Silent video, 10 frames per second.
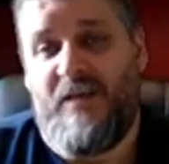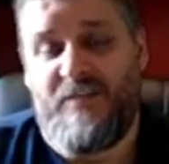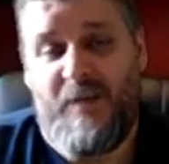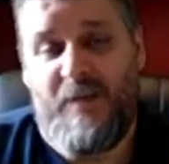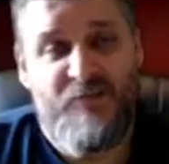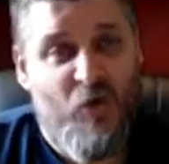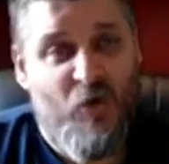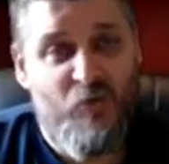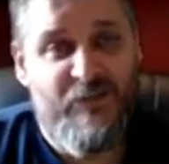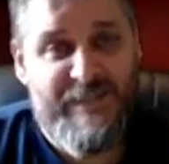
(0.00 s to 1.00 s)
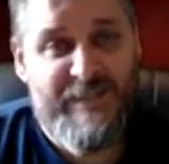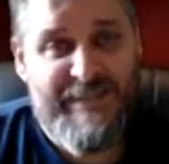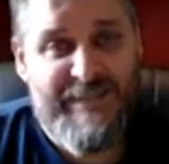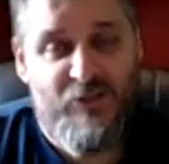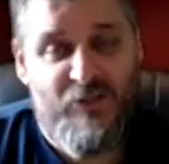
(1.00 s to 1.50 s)
his name is only
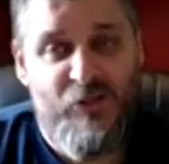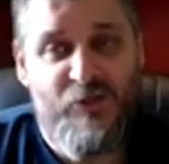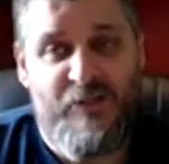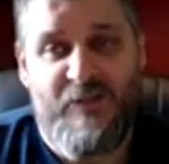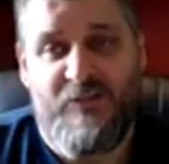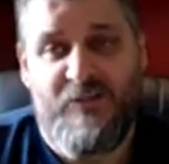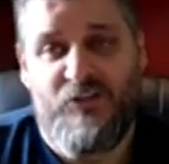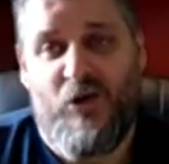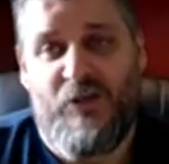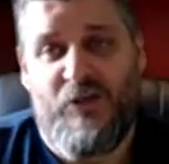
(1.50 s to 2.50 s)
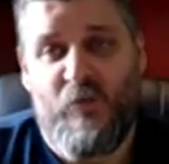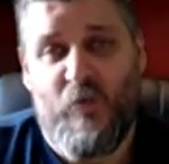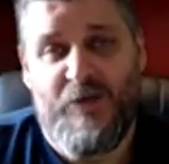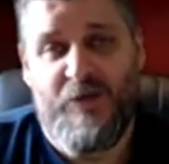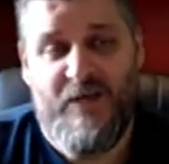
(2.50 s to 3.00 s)
included in the
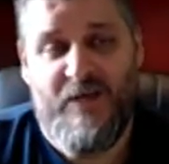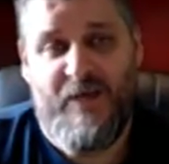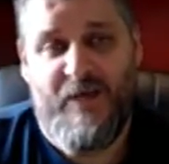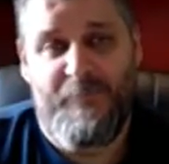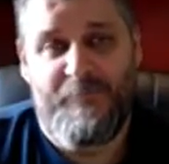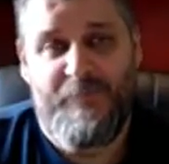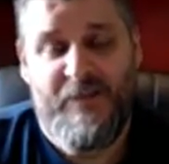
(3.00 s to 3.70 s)
drawing 1 time.